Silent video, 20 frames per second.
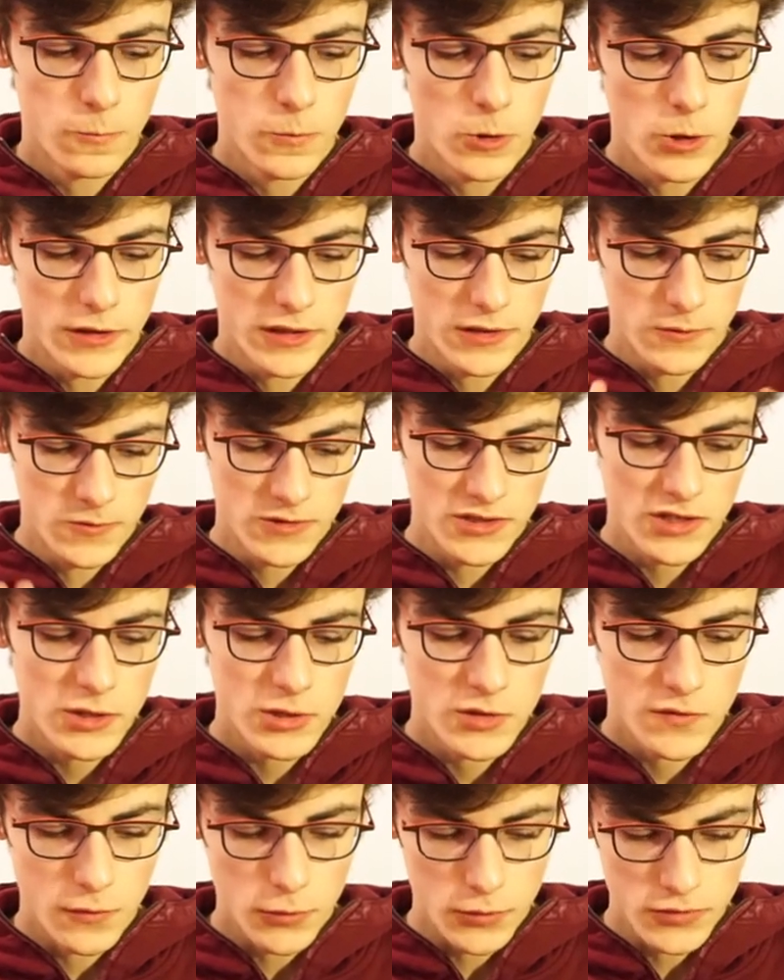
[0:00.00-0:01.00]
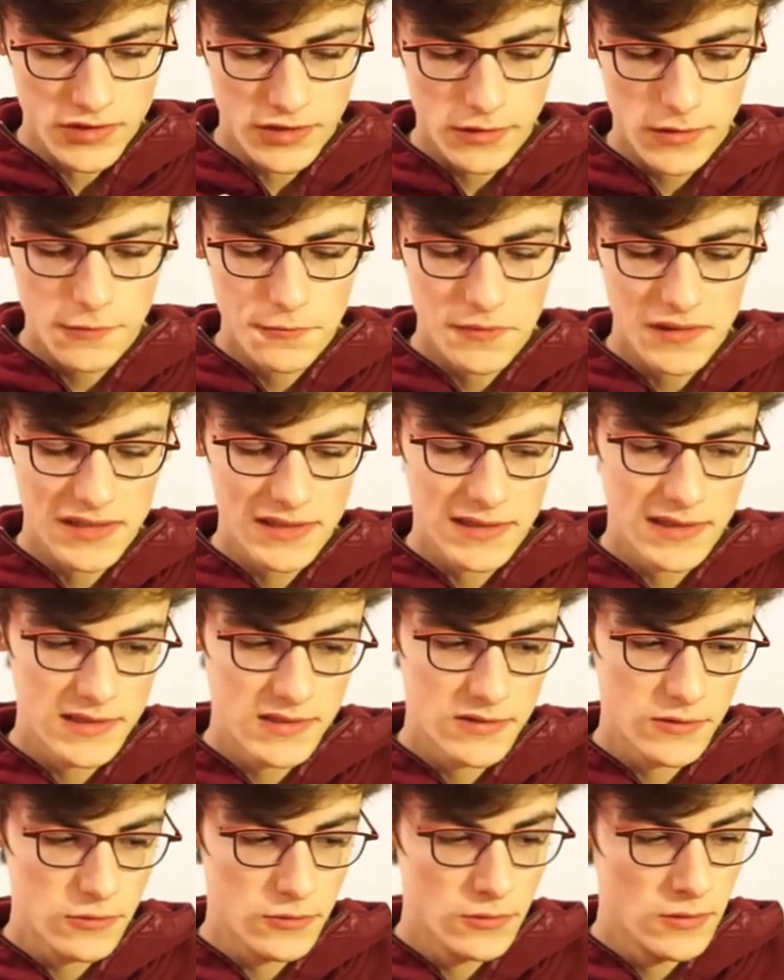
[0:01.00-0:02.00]
what you search for. So you really
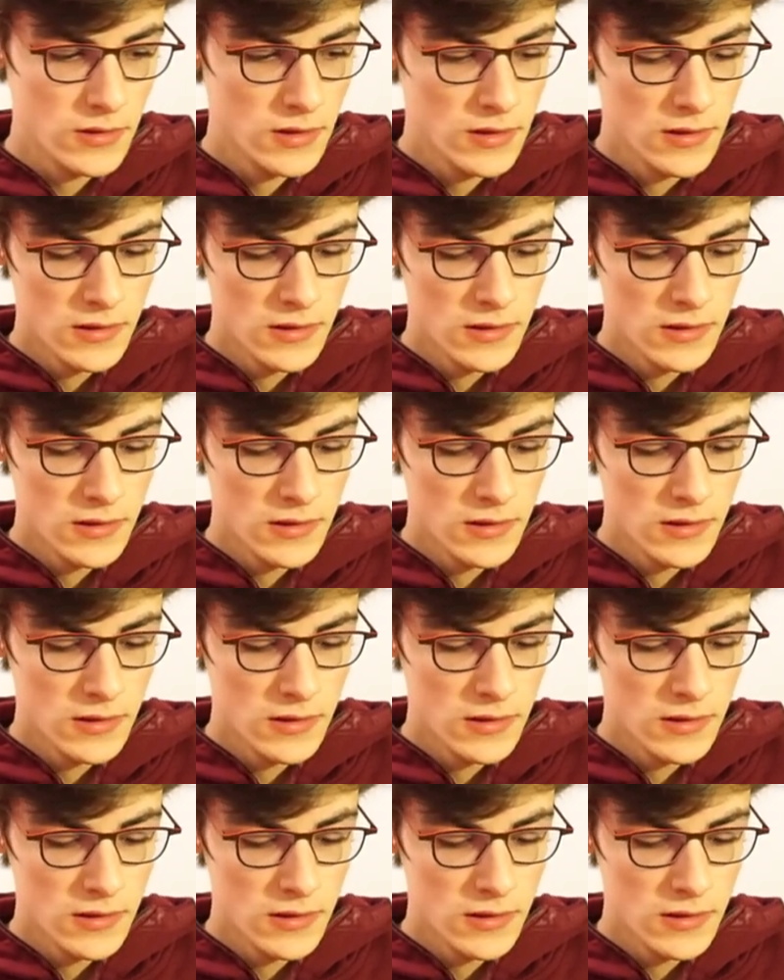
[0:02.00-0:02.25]
need to